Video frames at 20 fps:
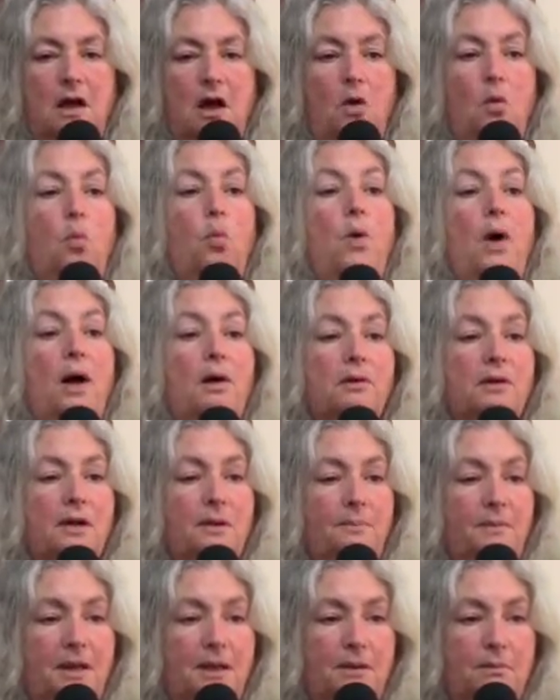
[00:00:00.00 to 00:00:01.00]
a
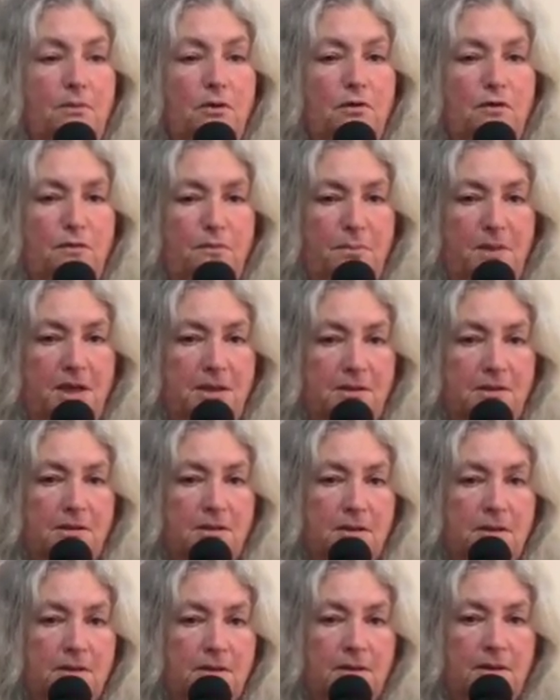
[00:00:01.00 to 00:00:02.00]
welcoming movement.